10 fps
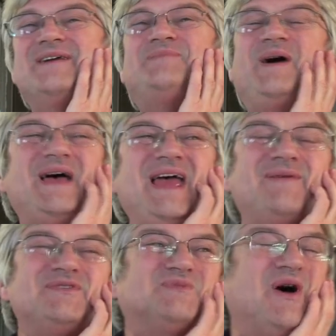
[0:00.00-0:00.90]
but it
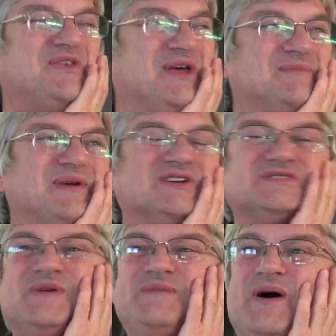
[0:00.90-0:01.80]
was worth it
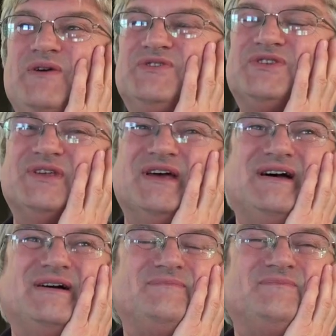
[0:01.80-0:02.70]
because we both
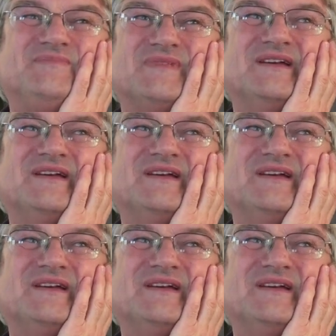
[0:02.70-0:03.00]
um,